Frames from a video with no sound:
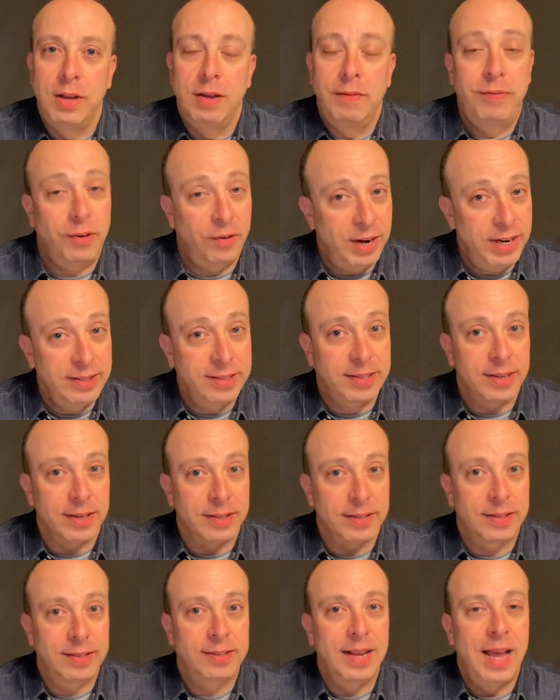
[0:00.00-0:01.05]
For
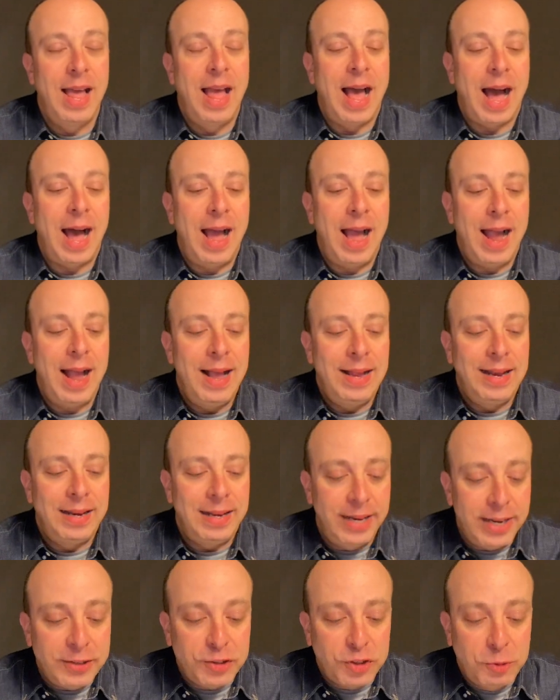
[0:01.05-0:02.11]
instance,
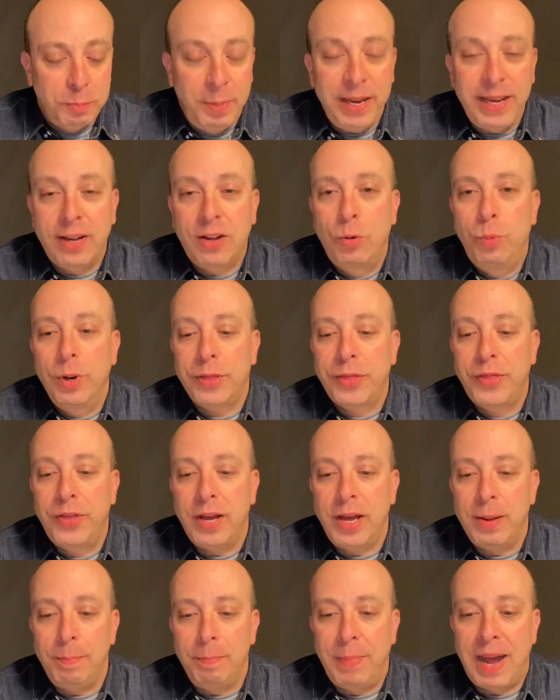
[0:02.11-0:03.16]
let's speak with
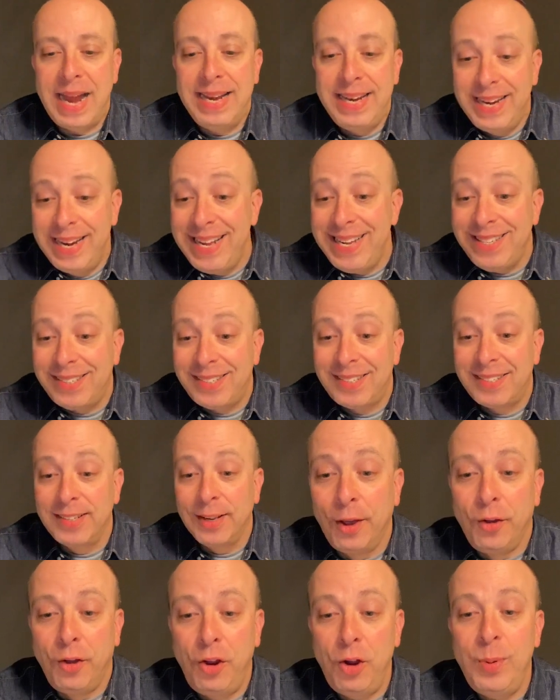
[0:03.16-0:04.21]
my niece
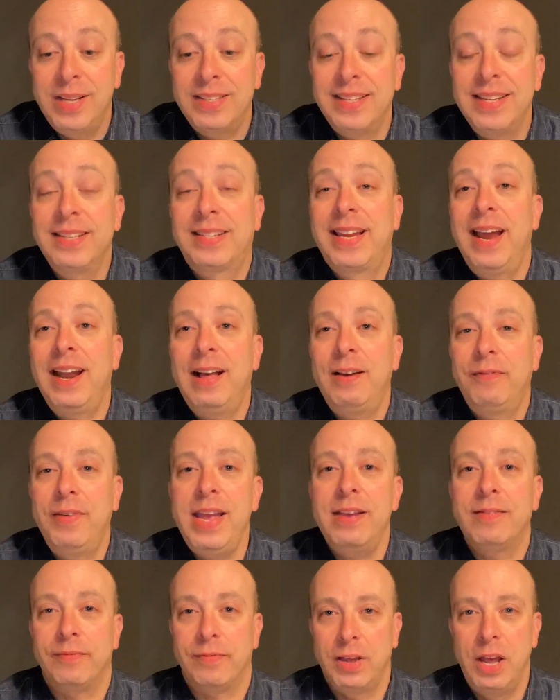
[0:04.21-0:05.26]
who is in Tel
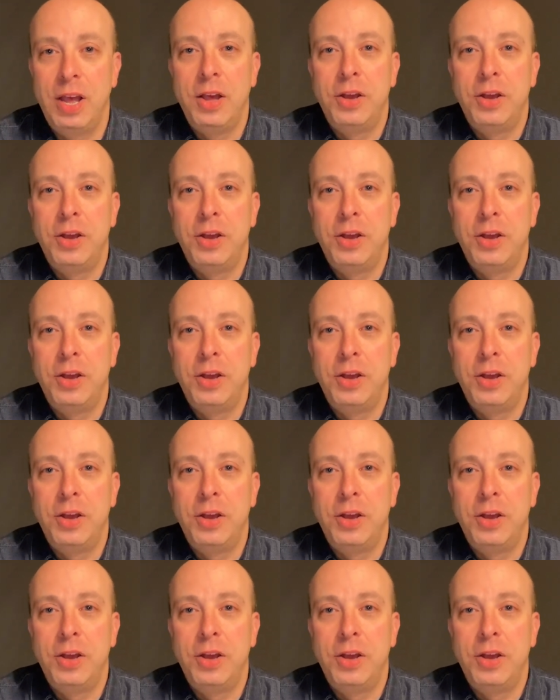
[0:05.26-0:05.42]
Aviv